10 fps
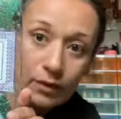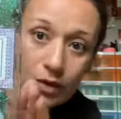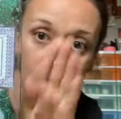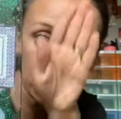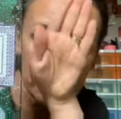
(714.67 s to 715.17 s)
there's
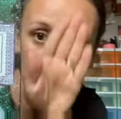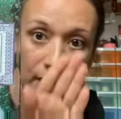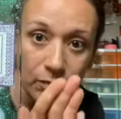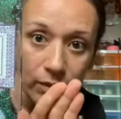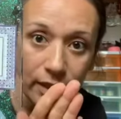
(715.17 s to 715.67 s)
going to be
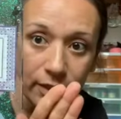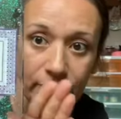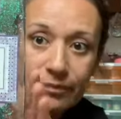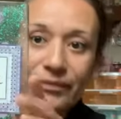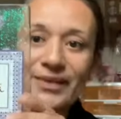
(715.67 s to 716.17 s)
paper right here.
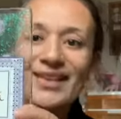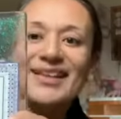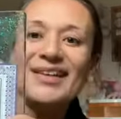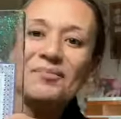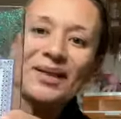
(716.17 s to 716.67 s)

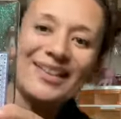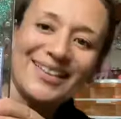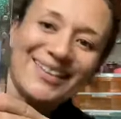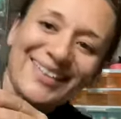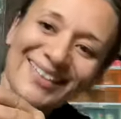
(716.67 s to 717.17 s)
But
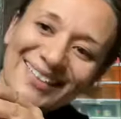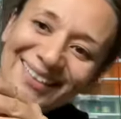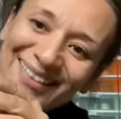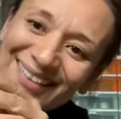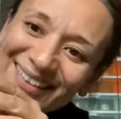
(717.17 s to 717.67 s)
look,
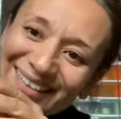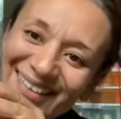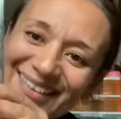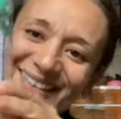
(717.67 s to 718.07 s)
you